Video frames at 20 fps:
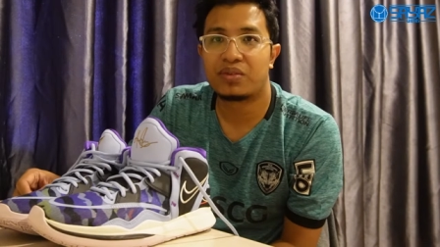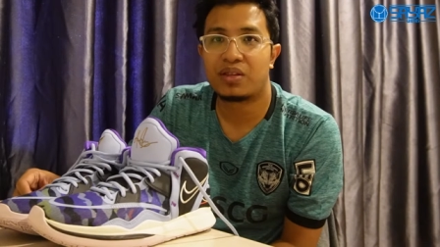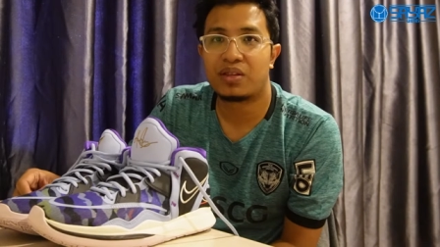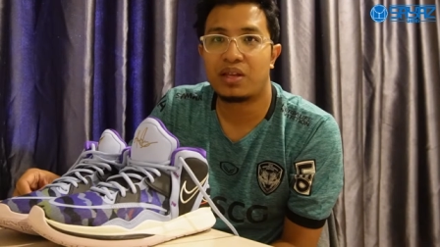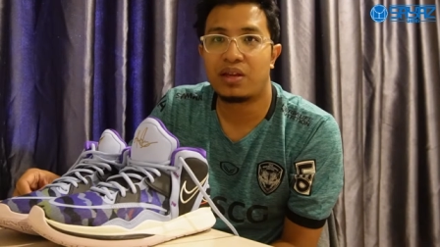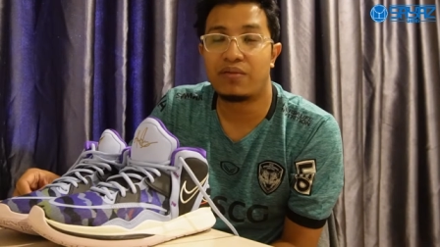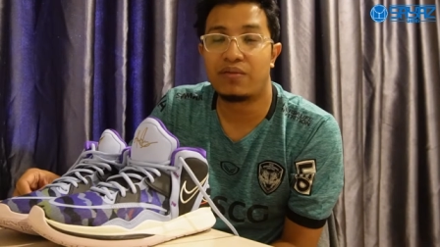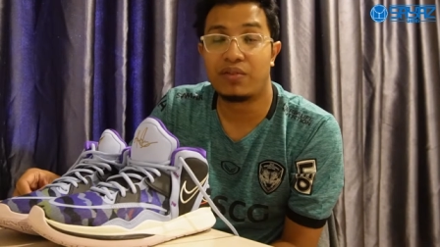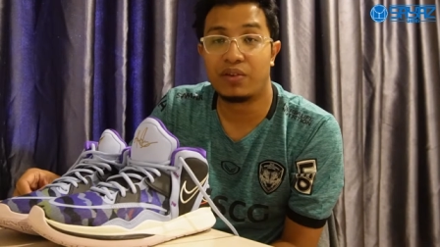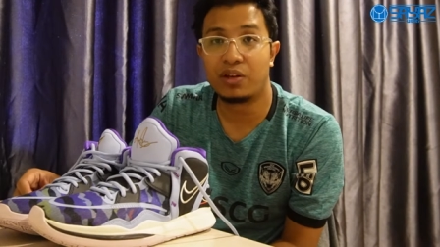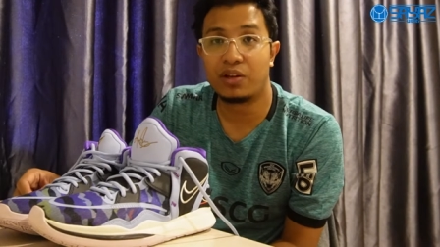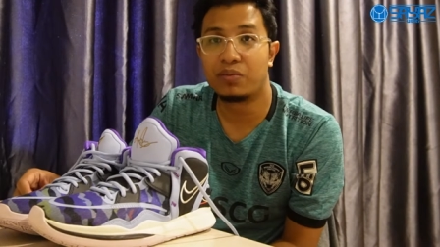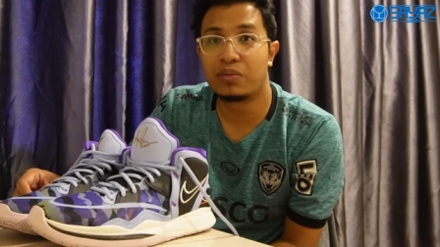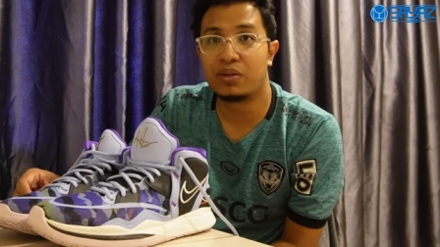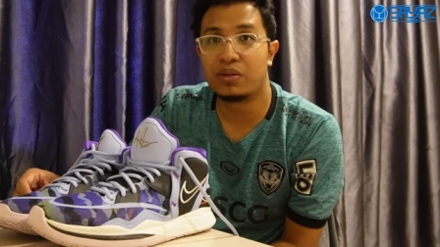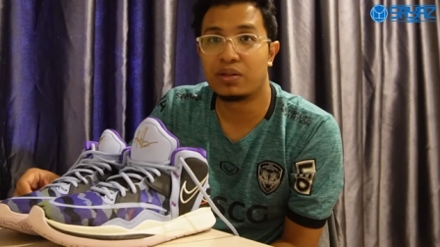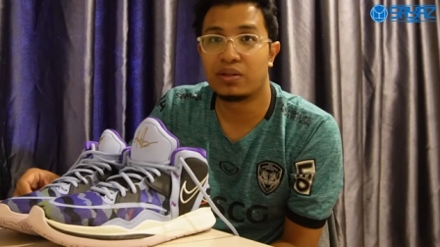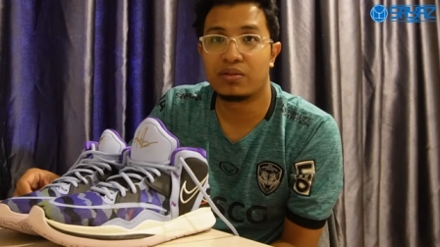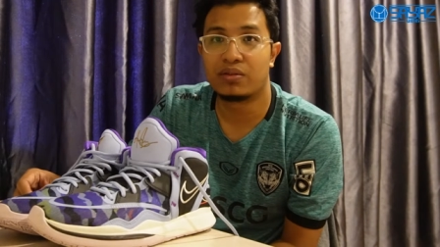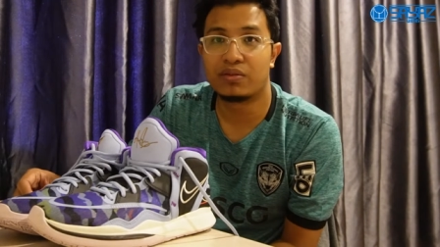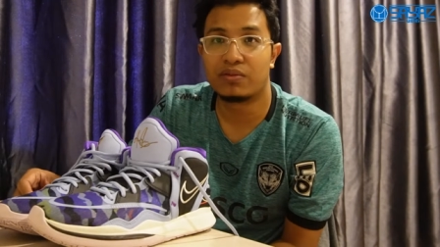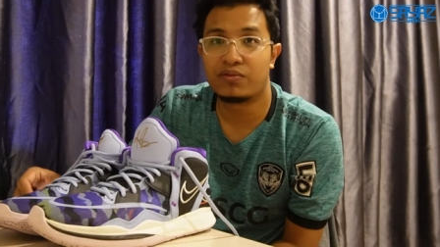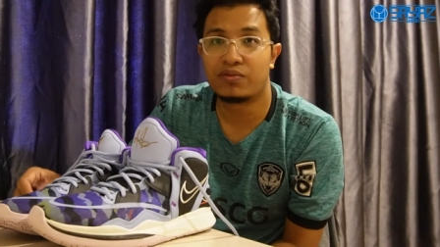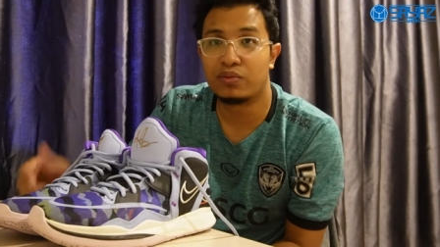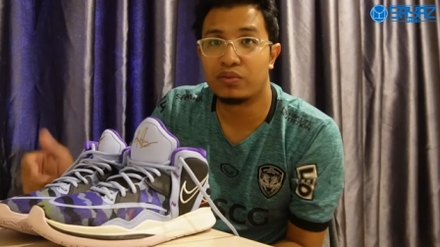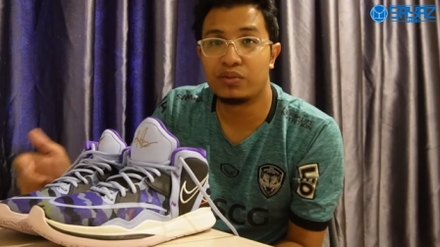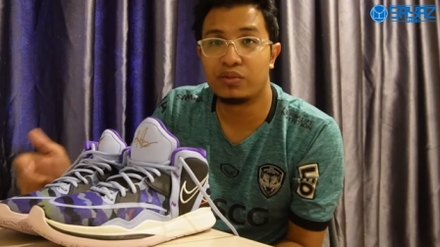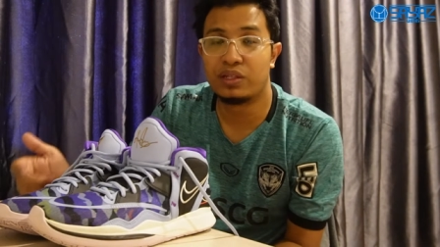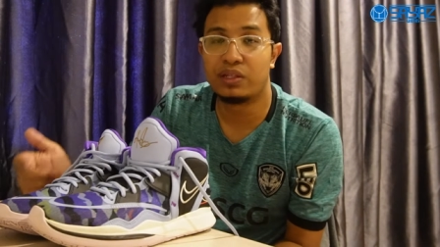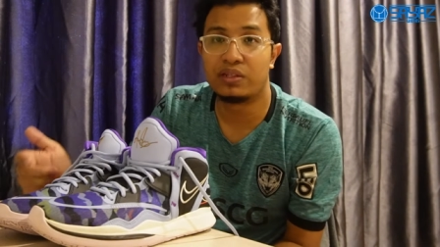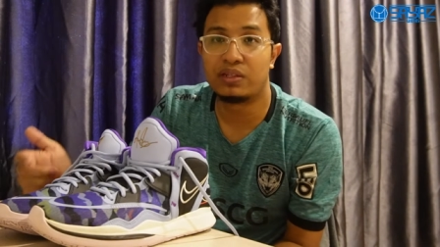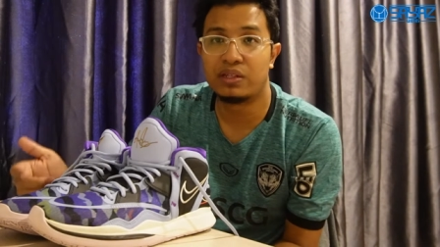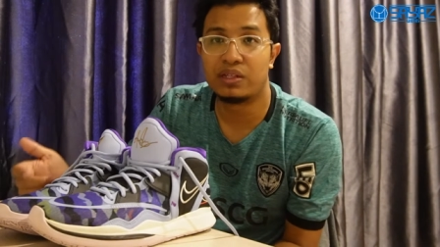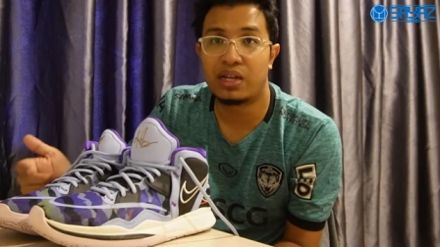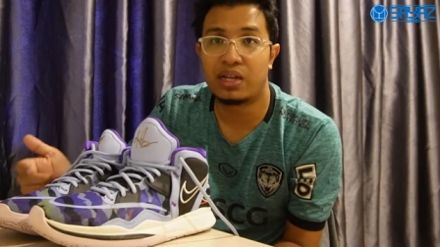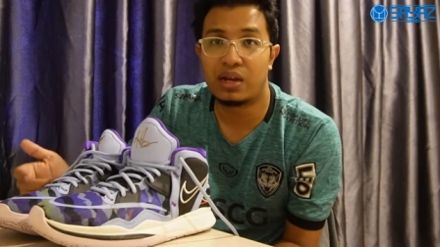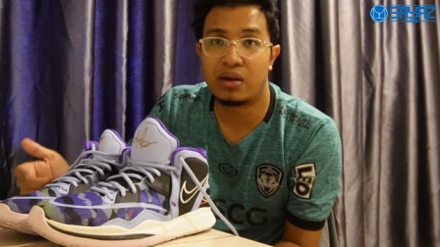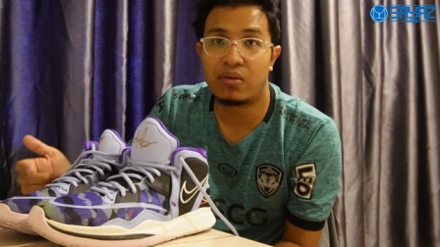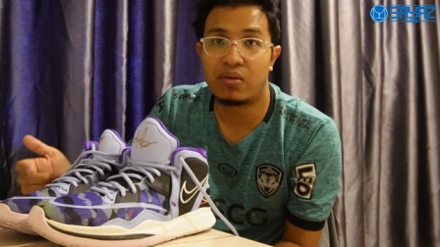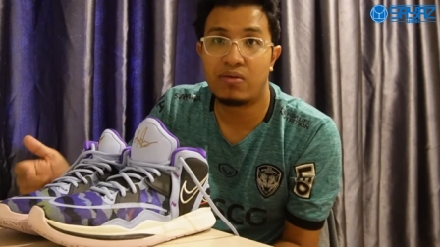available full season
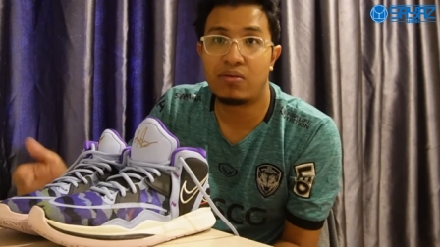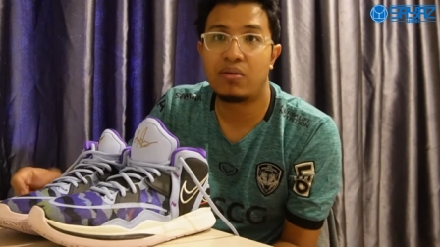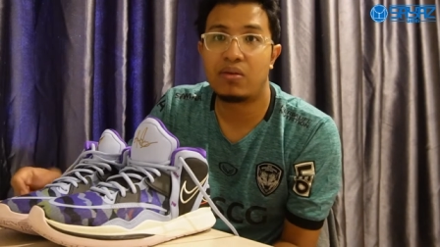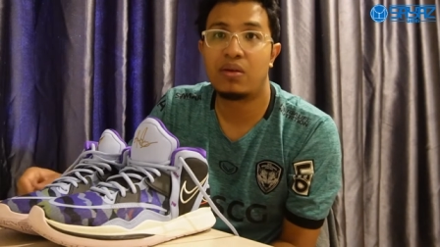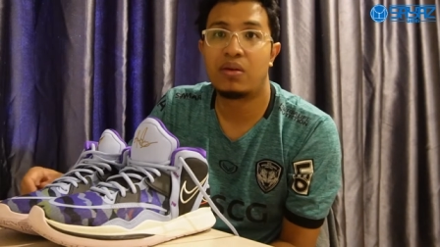now,